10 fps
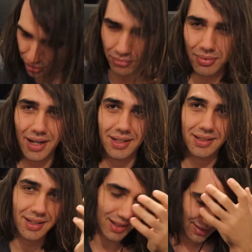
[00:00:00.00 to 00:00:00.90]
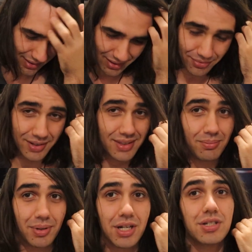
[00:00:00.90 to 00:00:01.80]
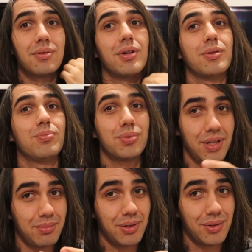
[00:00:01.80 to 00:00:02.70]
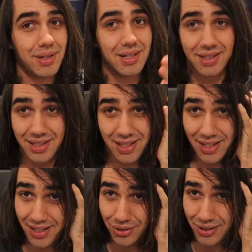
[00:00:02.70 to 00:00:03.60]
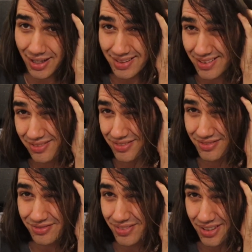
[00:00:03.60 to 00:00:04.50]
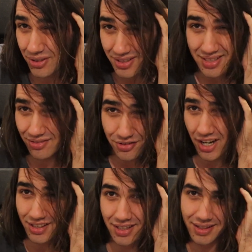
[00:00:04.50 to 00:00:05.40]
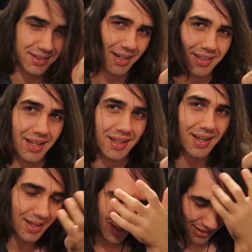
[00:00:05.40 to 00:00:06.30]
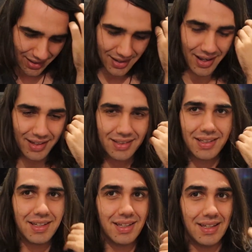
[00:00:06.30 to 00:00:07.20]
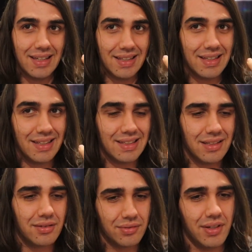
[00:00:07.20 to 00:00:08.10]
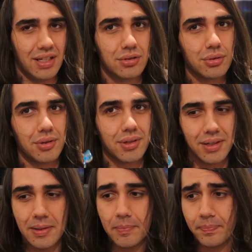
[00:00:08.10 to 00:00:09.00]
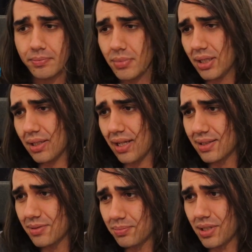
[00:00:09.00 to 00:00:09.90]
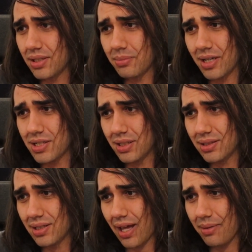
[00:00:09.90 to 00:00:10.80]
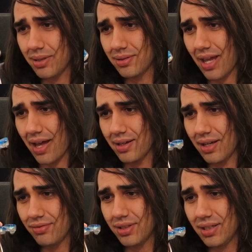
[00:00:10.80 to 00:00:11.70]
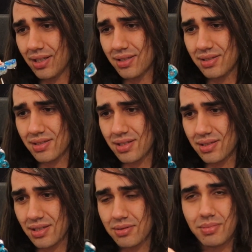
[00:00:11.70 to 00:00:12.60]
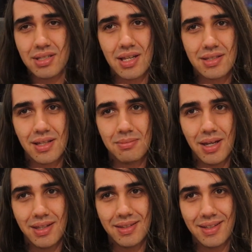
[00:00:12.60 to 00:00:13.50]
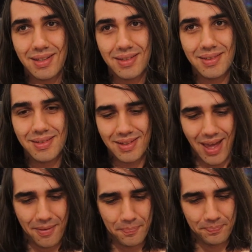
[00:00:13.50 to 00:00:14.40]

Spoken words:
your brain as the first impression when you put them in your ear. You kind of feel yourself rattling like that. Like, it is very strong. But that is pretty much it. I mean, yeah, everything else is recessed besides that bass, and yeah.